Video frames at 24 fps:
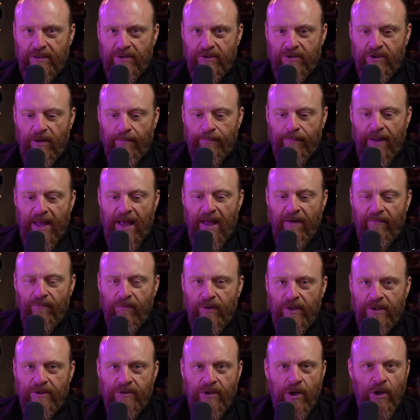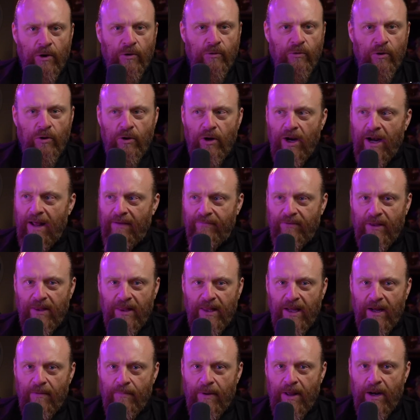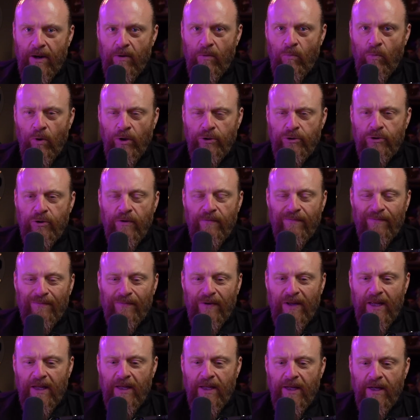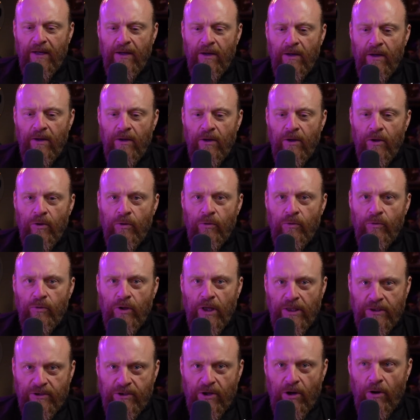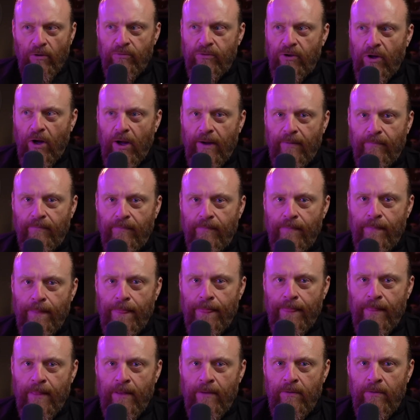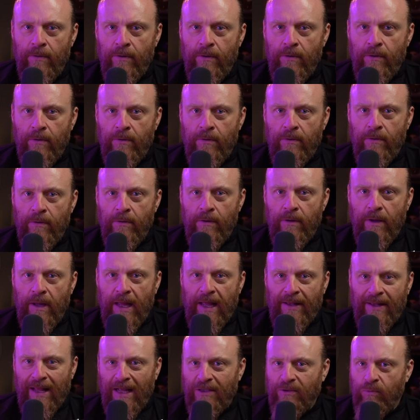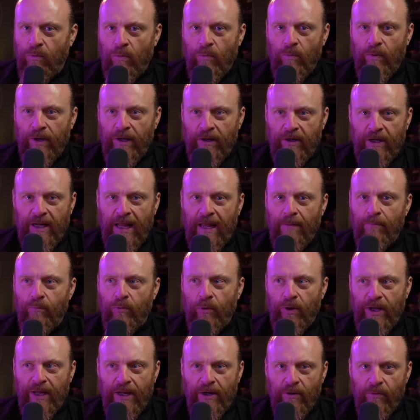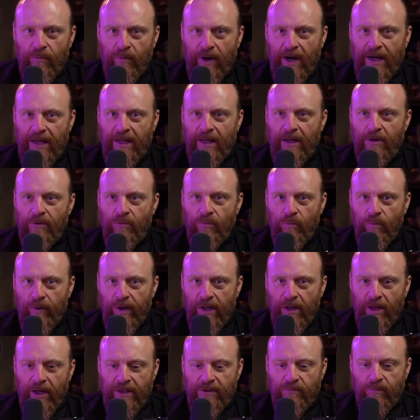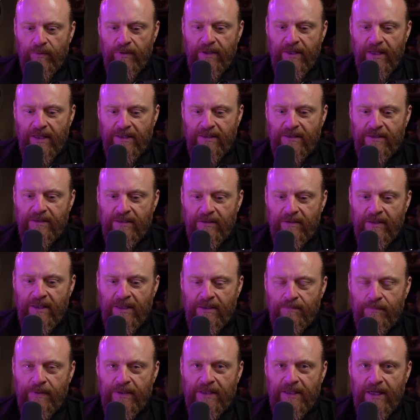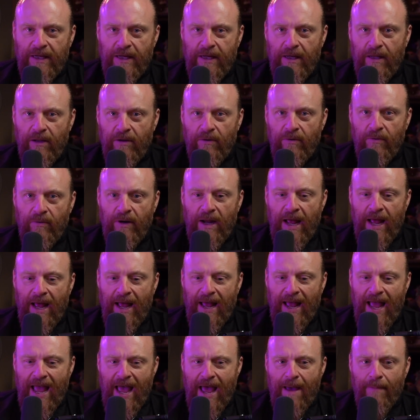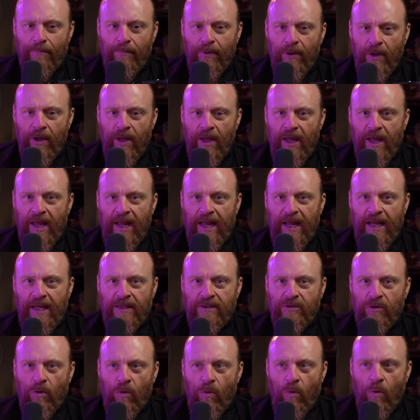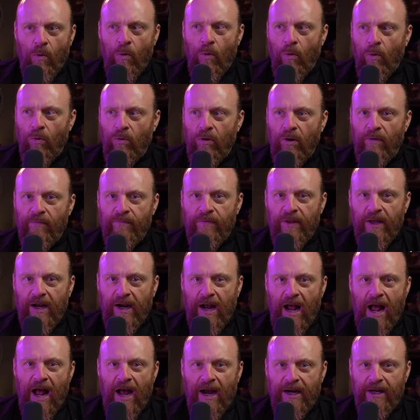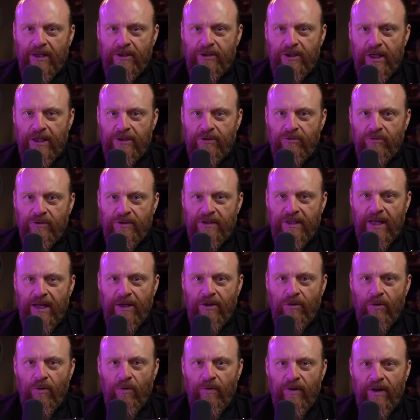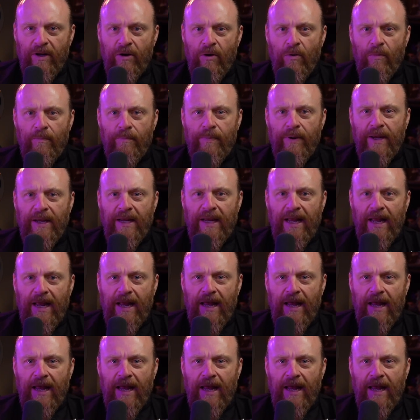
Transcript: is so powerful is you don't have to think about it. Once you feel it, it's go time. And that's what we keep reiterating, and you realize with this this particular uh, app is all of the architecture is there. You're you're being